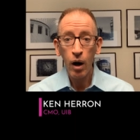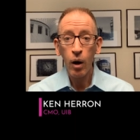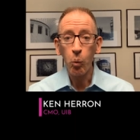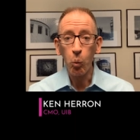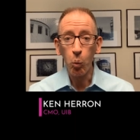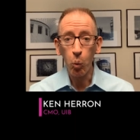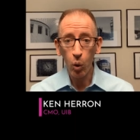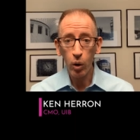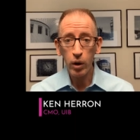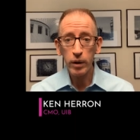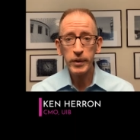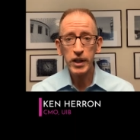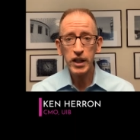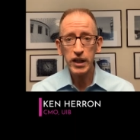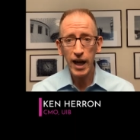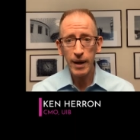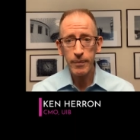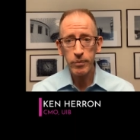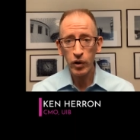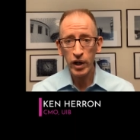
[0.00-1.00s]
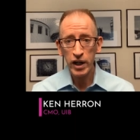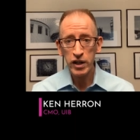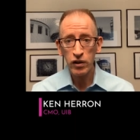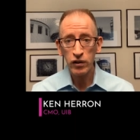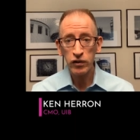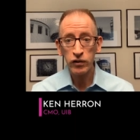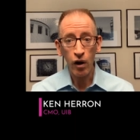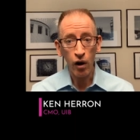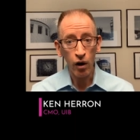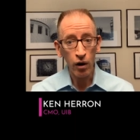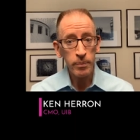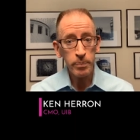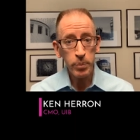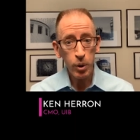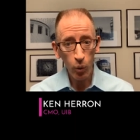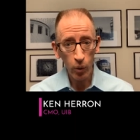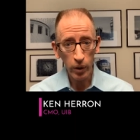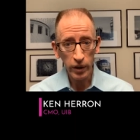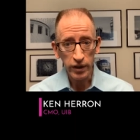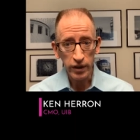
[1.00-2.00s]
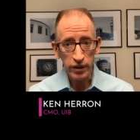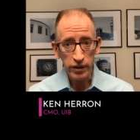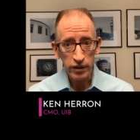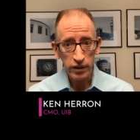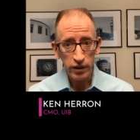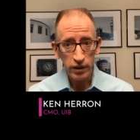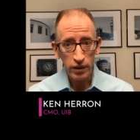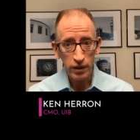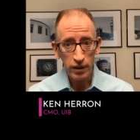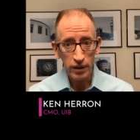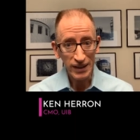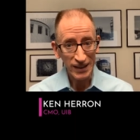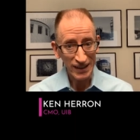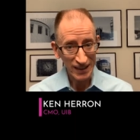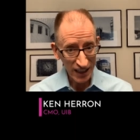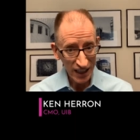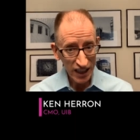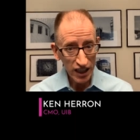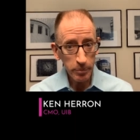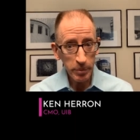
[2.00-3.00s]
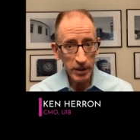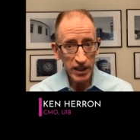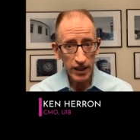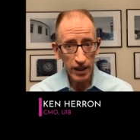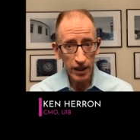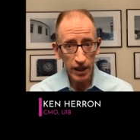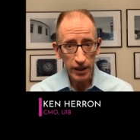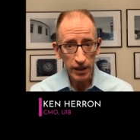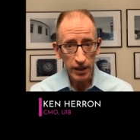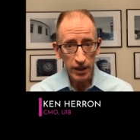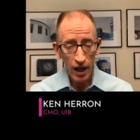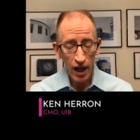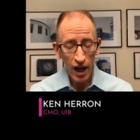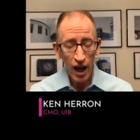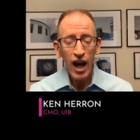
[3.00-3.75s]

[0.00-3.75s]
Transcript: Warm collaborations are important, need to be done,